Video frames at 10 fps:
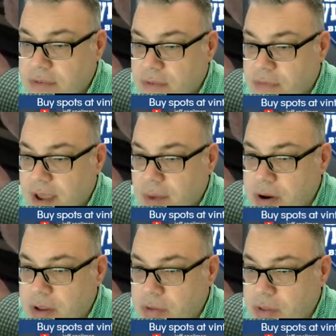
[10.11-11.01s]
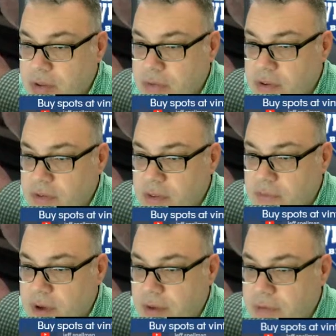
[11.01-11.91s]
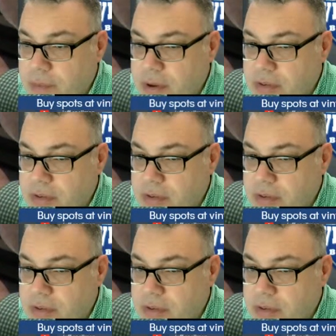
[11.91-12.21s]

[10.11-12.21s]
Guys, don't forget we're going to do the 65